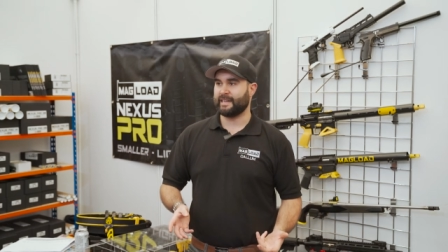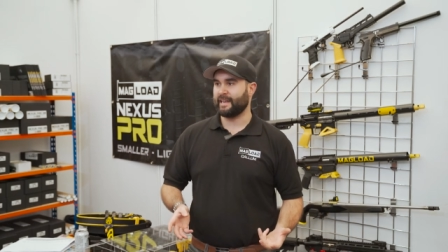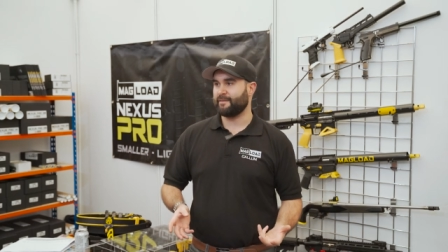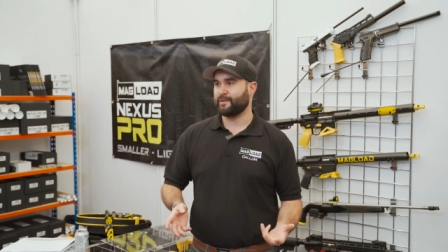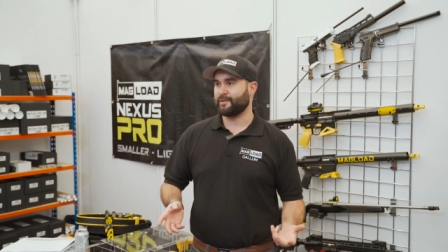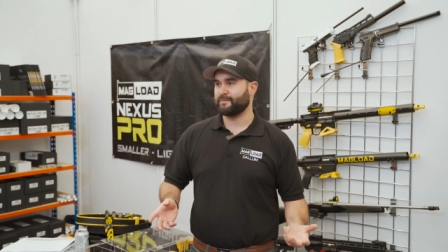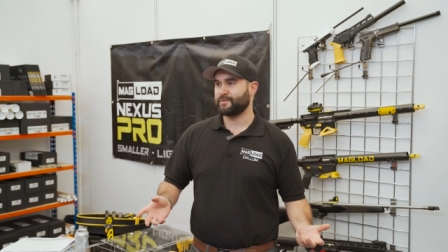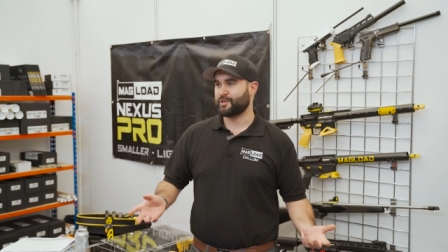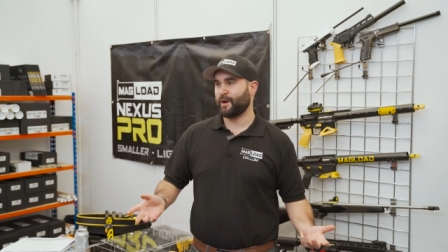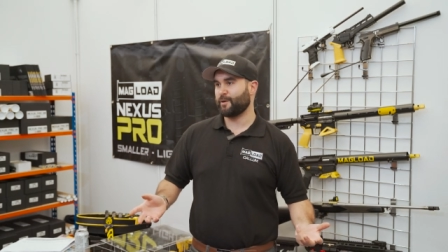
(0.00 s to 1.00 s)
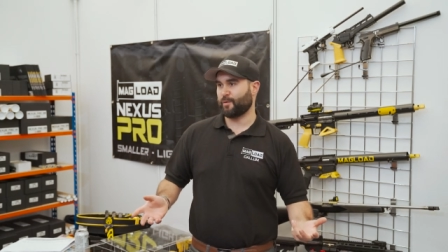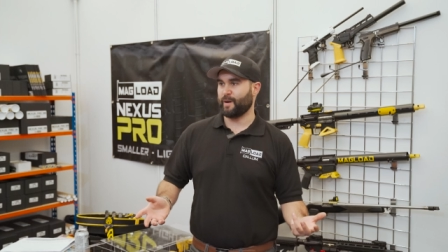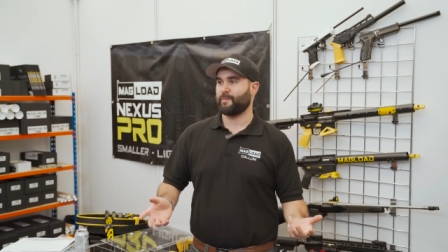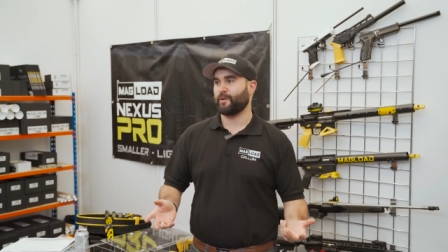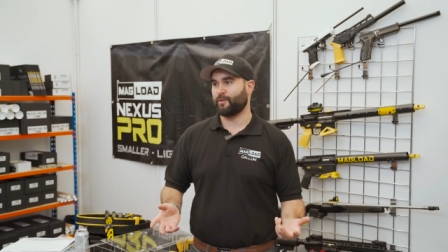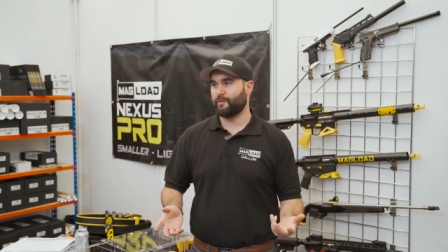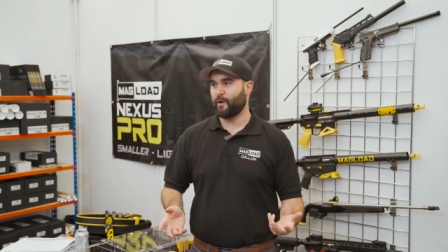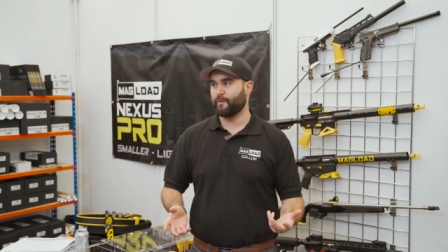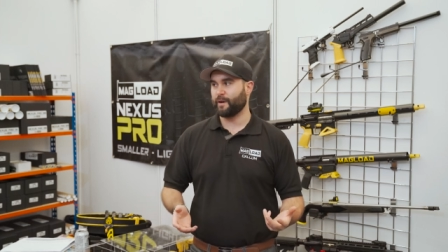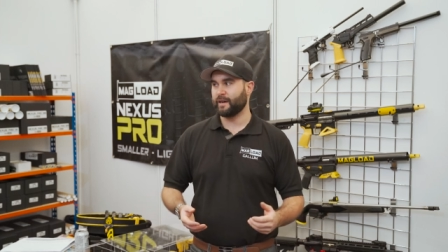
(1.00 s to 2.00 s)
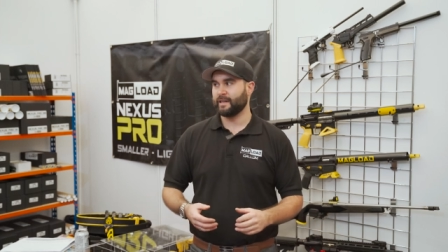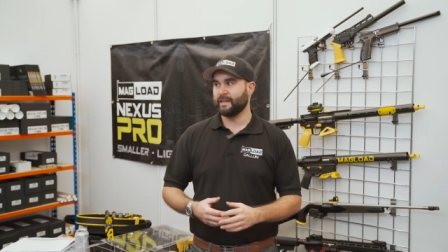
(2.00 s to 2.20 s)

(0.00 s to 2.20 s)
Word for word: eleven style grip on a revolver?